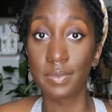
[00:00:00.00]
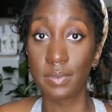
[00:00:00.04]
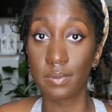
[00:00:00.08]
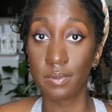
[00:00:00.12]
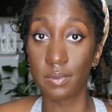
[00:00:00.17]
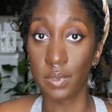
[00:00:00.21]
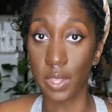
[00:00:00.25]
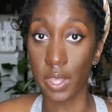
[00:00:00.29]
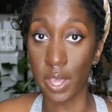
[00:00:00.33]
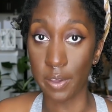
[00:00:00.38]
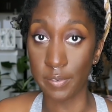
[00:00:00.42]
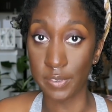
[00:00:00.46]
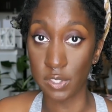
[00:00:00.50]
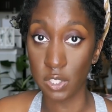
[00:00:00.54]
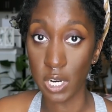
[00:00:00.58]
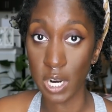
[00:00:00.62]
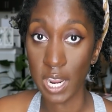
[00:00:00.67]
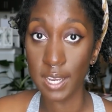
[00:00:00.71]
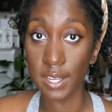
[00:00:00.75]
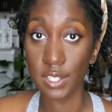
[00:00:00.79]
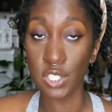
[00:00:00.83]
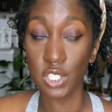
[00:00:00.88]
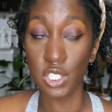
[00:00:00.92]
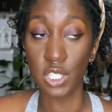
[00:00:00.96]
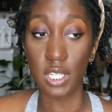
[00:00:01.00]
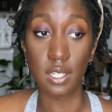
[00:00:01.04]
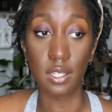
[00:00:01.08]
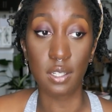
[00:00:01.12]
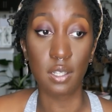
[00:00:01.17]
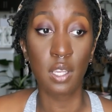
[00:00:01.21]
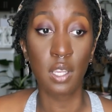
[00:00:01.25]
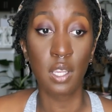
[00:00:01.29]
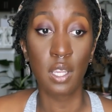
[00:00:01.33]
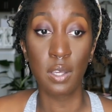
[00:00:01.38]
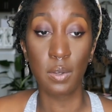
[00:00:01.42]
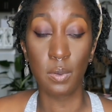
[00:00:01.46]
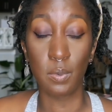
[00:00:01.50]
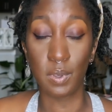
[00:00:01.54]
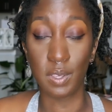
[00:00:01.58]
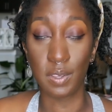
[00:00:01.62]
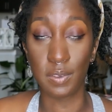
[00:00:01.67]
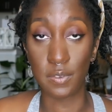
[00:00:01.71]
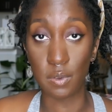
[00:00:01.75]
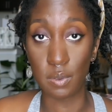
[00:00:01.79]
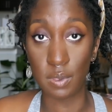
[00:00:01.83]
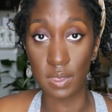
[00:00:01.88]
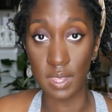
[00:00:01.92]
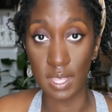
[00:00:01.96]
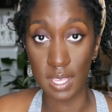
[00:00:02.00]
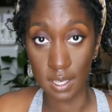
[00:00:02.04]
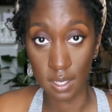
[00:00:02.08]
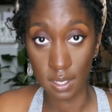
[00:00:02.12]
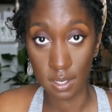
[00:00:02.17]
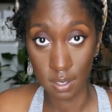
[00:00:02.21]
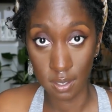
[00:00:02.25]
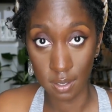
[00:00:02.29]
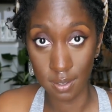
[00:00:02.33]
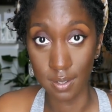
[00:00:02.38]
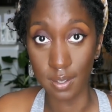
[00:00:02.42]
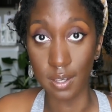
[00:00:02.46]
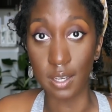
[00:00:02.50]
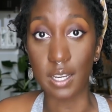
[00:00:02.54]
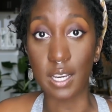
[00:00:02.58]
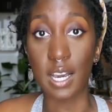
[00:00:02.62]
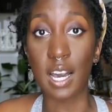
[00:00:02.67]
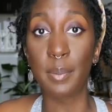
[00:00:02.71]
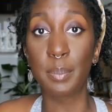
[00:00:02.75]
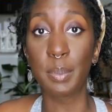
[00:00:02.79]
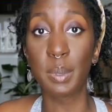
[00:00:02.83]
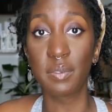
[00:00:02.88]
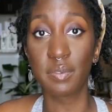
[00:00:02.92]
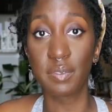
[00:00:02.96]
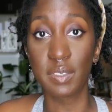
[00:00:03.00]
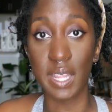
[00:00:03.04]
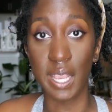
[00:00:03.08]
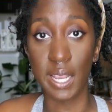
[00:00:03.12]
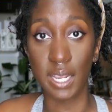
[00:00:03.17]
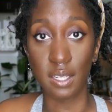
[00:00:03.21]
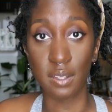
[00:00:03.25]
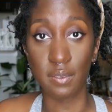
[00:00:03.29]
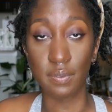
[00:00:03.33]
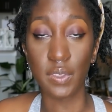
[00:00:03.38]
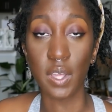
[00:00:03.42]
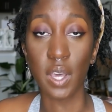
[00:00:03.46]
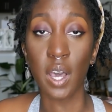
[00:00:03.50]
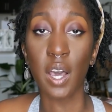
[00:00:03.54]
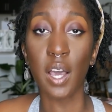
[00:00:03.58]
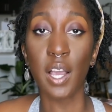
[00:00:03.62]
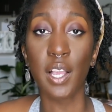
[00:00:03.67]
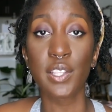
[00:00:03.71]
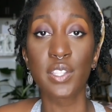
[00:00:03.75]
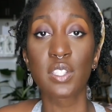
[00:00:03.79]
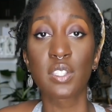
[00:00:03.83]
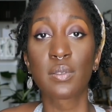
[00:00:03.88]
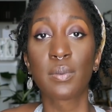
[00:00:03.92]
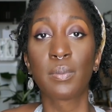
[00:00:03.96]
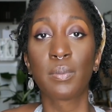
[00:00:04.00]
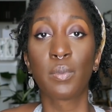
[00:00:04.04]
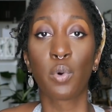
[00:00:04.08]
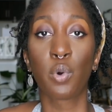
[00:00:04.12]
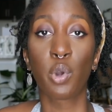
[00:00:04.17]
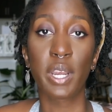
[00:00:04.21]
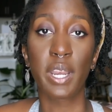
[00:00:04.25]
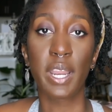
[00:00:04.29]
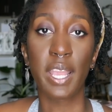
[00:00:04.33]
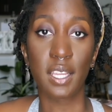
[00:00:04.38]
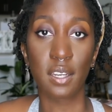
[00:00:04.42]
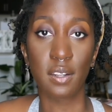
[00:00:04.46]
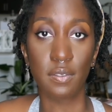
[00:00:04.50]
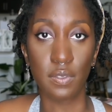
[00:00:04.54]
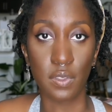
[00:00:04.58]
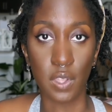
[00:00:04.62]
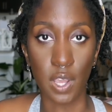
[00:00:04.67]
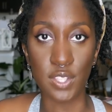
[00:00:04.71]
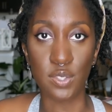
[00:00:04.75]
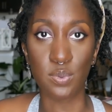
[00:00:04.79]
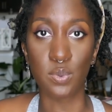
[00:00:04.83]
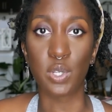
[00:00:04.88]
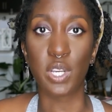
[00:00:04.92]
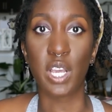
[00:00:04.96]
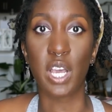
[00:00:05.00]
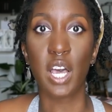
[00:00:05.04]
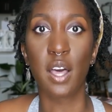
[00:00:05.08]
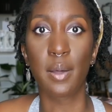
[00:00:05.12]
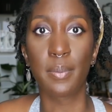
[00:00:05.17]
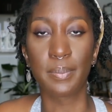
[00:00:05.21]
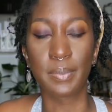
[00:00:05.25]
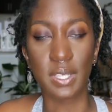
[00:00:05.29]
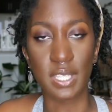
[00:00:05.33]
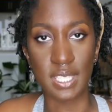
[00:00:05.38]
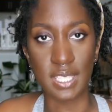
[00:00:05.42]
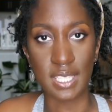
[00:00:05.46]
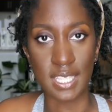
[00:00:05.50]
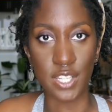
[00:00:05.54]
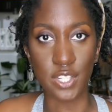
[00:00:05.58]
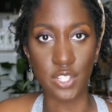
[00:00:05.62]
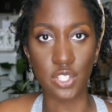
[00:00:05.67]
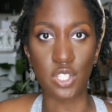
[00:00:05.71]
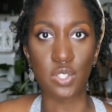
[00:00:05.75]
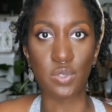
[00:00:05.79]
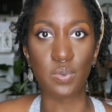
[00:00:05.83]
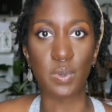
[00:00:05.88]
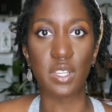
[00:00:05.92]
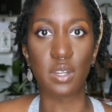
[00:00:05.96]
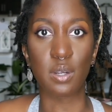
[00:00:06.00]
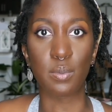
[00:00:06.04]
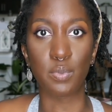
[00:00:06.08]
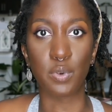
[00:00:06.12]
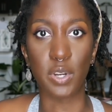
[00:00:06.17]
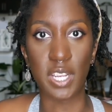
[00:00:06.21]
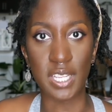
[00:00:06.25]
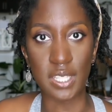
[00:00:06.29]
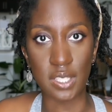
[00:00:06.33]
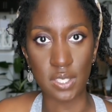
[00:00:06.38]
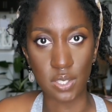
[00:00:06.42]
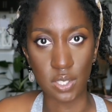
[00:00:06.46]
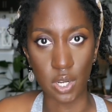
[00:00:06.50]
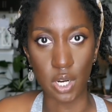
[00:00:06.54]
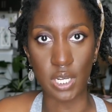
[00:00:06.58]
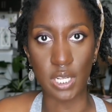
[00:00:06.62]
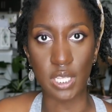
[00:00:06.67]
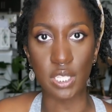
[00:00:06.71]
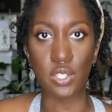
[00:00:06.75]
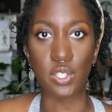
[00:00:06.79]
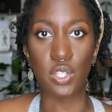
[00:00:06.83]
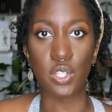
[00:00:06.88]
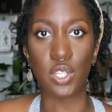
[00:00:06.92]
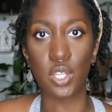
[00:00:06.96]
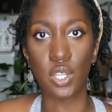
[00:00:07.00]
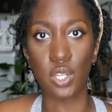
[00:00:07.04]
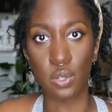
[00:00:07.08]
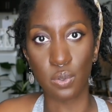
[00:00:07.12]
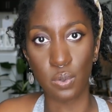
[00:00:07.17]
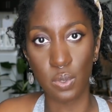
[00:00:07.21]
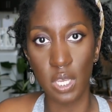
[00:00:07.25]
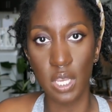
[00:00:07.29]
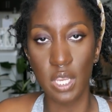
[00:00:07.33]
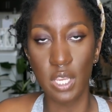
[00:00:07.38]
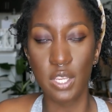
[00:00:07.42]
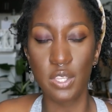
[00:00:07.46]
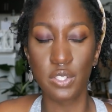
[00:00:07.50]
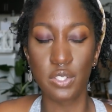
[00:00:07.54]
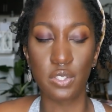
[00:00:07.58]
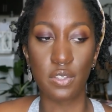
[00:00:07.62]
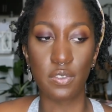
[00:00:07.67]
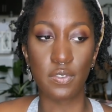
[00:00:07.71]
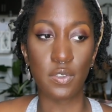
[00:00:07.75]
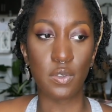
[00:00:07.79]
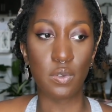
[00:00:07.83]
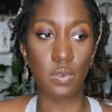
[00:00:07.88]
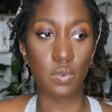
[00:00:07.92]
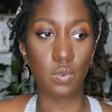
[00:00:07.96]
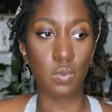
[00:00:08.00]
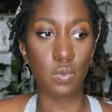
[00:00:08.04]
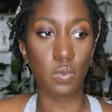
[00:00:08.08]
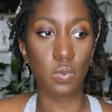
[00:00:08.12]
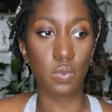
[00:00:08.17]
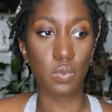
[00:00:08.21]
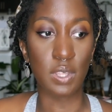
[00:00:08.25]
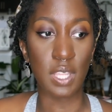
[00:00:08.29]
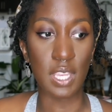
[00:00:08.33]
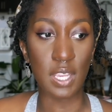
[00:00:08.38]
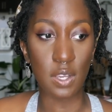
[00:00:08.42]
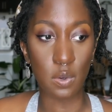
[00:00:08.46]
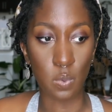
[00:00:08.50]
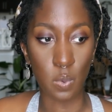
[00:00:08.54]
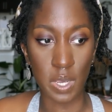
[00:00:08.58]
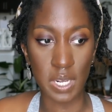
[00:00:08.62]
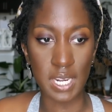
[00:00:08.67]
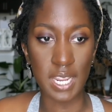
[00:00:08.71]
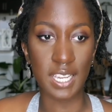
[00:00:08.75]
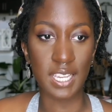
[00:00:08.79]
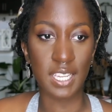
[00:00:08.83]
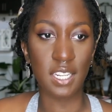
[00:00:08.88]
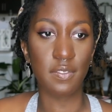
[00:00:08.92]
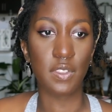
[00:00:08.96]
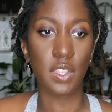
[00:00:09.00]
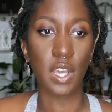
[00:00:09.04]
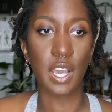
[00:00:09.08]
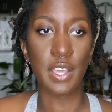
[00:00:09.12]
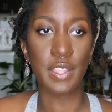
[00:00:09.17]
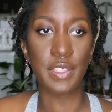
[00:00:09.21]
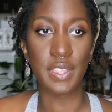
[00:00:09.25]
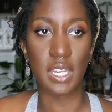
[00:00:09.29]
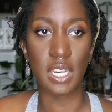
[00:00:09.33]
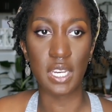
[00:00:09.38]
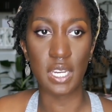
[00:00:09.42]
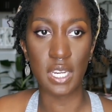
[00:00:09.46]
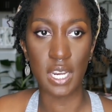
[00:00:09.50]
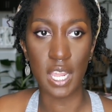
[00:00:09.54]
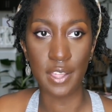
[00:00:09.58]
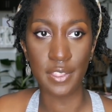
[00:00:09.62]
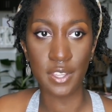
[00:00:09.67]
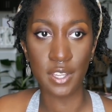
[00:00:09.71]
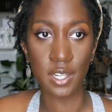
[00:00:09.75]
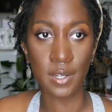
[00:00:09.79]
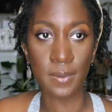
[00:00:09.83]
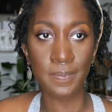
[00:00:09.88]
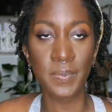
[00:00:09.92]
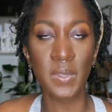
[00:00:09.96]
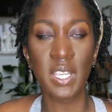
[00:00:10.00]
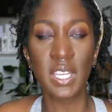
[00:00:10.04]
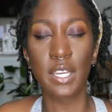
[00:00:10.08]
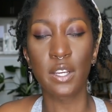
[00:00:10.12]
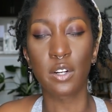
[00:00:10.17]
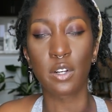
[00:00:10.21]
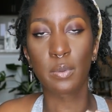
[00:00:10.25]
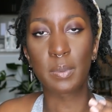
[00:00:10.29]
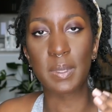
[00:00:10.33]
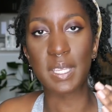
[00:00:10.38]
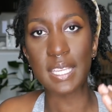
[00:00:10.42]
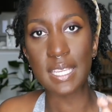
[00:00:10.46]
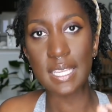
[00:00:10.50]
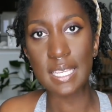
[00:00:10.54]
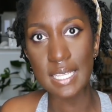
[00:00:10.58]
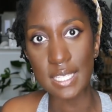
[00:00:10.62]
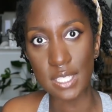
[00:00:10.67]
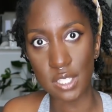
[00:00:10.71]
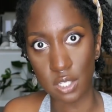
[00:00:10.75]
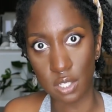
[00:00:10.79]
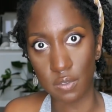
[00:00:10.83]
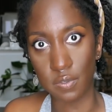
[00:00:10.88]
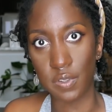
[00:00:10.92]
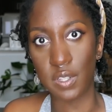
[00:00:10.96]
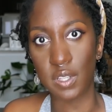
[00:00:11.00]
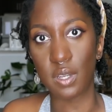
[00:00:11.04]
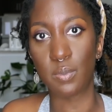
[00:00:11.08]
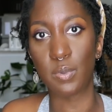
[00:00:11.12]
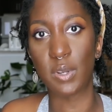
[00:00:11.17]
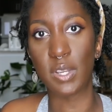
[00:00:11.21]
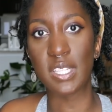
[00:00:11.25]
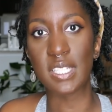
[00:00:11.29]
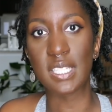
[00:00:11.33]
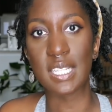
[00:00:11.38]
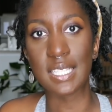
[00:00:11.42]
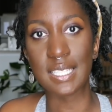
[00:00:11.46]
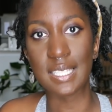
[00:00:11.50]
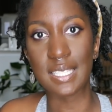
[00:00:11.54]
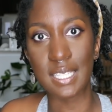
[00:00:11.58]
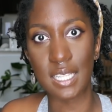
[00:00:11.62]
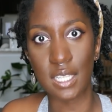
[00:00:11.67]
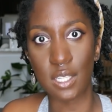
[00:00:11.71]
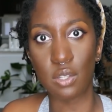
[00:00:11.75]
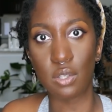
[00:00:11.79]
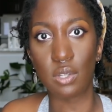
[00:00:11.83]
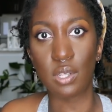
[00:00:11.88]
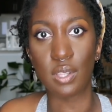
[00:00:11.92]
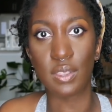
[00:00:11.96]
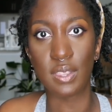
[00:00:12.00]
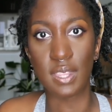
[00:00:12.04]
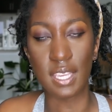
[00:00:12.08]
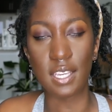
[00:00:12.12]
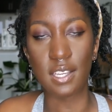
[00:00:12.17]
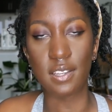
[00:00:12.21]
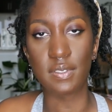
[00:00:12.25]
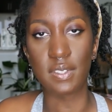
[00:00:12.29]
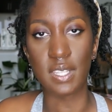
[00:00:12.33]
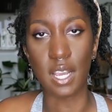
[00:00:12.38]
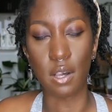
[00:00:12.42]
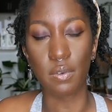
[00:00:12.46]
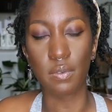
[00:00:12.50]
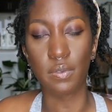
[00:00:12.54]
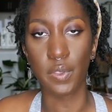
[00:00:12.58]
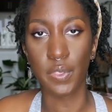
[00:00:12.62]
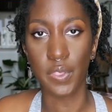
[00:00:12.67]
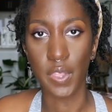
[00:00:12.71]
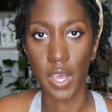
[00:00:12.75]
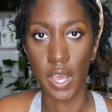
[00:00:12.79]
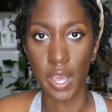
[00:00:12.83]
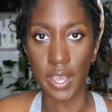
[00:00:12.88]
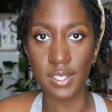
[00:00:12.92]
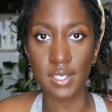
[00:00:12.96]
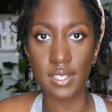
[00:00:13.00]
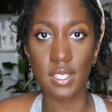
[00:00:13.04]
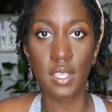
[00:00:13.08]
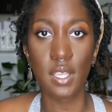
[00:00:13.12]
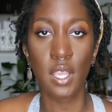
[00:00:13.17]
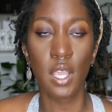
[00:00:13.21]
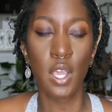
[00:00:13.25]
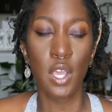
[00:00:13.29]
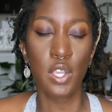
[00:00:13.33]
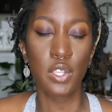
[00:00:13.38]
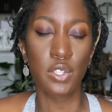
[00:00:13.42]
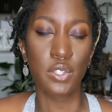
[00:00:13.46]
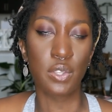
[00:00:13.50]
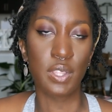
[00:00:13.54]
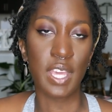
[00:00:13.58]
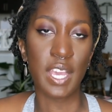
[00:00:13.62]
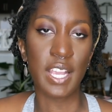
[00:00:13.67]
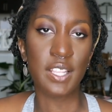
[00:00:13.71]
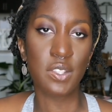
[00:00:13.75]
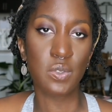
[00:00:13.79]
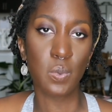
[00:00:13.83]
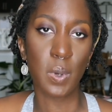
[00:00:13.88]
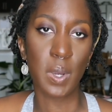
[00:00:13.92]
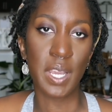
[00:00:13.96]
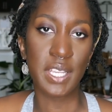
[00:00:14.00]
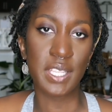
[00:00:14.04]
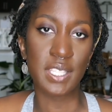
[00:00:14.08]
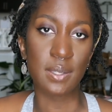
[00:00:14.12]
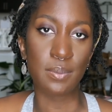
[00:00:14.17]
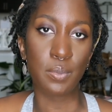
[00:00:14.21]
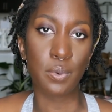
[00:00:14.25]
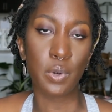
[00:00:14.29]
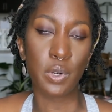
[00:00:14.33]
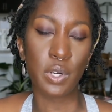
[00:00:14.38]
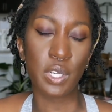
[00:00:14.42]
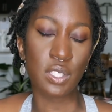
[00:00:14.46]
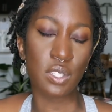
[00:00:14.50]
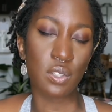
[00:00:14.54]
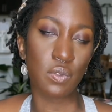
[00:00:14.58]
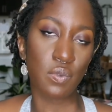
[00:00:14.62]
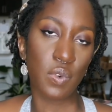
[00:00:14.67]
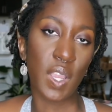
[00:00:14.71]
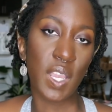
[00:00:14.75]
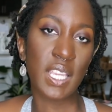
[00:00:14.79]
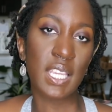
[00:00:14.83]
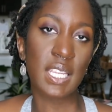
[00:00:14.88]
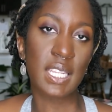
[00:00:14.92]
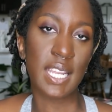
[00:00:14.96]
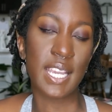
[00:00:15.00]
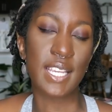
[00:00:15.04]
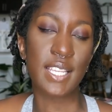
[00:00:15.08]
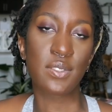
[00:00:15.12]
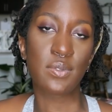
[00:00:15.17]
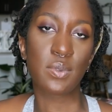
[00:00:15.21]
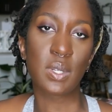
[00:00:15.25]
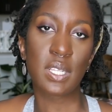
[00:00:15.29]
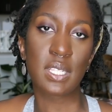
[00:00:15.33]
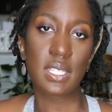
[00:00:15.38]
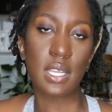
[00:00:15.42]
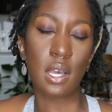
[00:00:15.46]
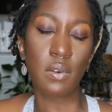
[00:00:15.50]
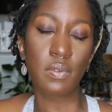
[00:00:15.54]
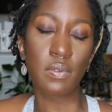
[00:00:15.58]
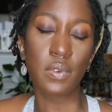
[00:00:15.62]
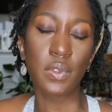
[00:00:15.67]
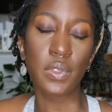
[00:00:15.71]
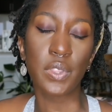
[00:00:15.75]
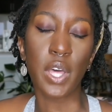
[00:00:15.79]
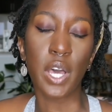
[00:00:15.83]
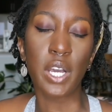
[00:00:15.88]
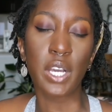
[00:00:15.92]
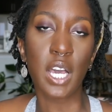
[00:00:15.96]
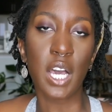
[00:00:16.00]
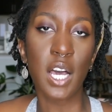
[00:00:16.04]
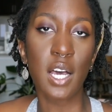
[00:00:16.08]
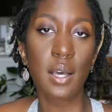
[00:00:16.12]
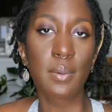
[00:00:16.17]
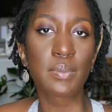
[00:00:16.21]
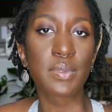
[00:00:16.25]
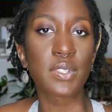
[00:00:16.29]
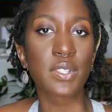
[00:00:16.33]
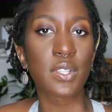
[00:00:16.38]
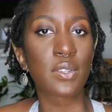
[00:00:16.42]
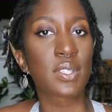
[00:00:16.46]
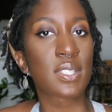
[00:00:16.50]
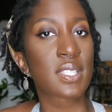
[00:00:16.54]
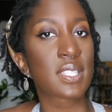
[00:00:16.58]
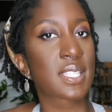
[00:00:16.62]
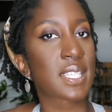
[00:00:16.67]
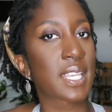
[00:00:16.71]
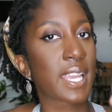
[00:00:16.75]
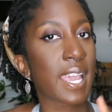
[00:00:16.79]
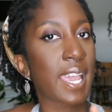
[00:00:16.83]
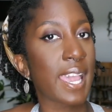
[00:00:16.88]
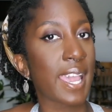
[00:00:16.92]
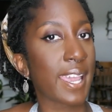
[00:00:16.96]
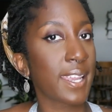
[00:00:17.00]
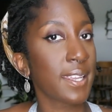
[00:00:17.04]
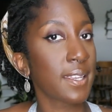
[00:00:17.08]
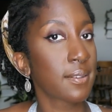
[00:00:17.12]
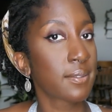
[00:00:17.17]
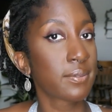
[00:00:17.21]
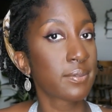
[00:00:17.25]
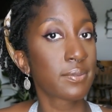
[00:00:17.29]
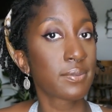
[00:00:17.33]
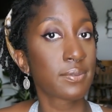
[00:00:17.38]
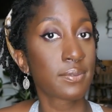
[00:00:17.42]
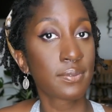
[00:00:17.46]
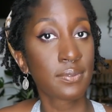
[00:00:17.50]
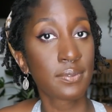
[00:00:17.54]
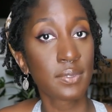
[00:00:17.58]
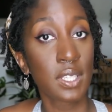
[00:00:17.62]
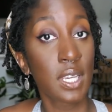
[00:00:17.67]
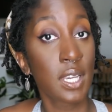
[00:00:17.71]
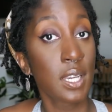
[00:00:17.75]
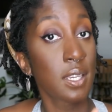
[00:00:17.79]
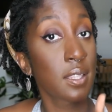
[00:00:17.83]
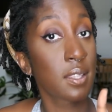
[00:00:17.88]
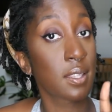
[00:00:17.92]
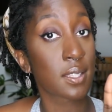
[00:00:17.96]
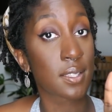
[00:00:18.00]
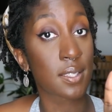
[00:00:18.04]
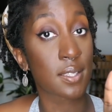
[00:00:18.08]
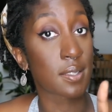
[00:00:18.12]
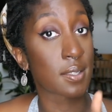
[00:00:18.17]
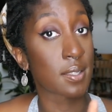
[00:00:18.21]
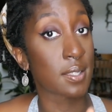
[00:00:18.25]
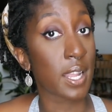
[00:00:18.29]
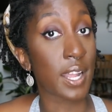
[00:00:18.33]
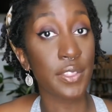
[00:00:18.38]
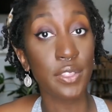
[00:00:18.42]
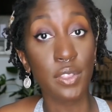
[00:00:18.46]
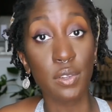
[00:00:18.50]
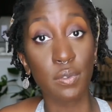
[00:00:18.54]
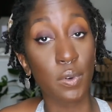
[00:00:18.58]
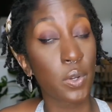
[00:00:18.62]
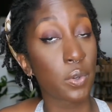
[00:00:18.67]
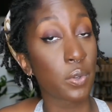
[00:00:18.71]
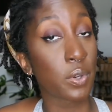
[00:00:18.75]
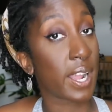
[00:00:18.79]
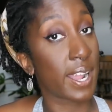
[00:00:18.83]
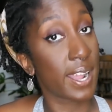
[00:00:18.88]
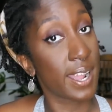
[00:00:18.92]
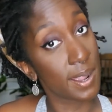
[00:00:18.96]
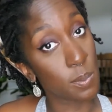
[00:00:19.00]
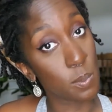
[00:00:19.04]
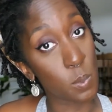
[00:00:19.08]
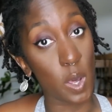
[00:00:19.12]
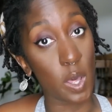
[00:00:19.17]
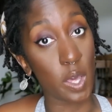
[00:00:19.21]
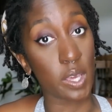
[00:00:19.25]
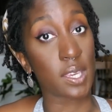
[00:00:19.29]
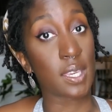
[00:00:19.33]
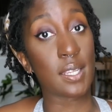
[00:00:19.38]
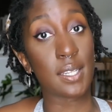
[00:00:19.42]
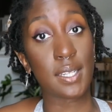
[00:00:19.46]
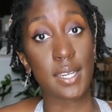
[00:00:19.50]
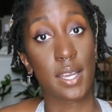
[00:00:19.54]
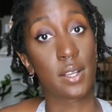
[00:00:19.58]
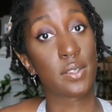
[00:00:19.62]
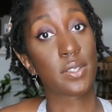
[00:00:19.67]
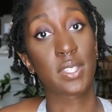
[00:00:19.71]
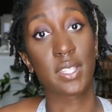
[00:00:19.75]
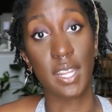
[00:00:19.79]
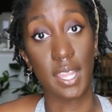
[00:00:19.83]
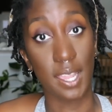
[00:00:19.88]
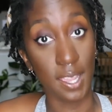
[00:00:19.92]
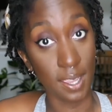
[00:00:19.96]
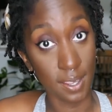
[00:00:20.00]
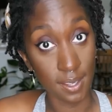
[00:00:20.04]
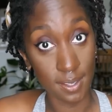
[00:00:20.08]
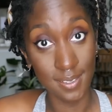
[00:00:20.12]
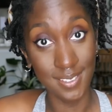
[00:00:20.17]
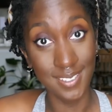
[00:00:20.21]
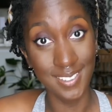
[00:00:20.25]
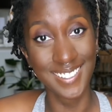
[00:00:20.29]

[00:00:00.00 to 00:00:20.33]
law of attraction, if you think a couple of negative thoughts, more negative thoughts will come because that's just what your brain's starting to do. So if you think one negative thought then another, it'll be easier for your brain to continue to think of doubtful thoughts. So that's why it's important to recognize when a doubtful thought comes so you could say, hey, this is not the road I'm walking down today.